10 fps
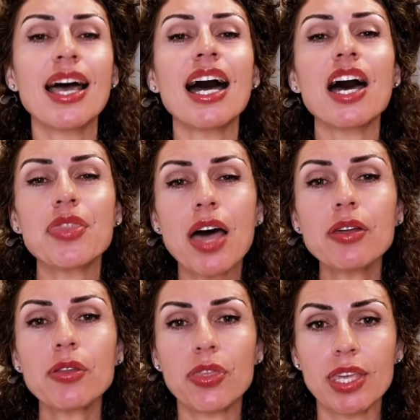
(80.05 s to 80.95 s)

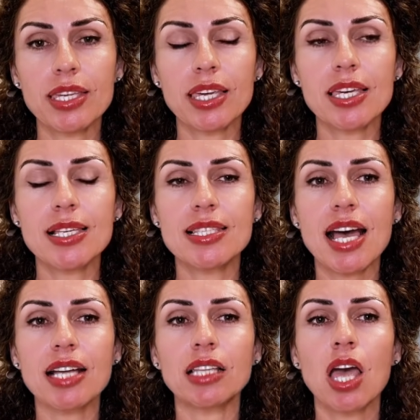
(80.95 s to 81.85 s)
Another thing is
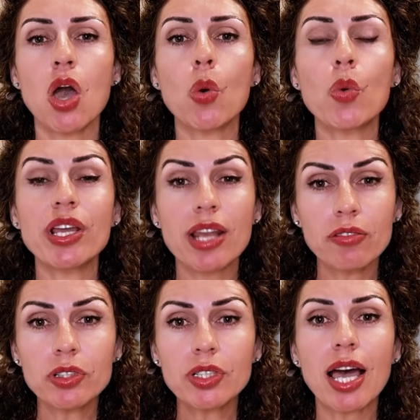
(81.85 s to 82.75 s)
that
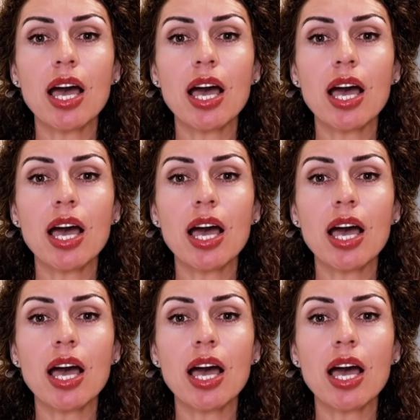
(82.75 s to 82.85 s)
whenever